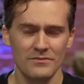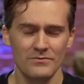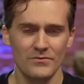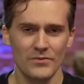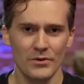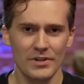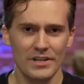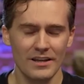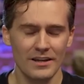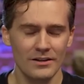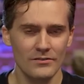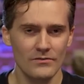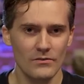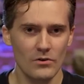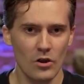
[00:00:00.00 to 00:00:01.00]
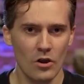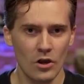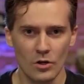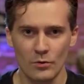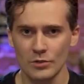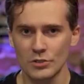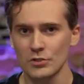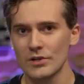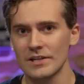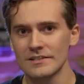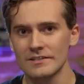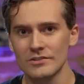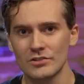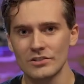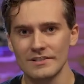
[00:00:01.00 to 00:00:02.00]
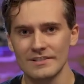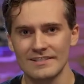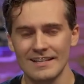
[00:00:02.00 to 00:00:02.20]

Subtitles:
very kind of awkward transitions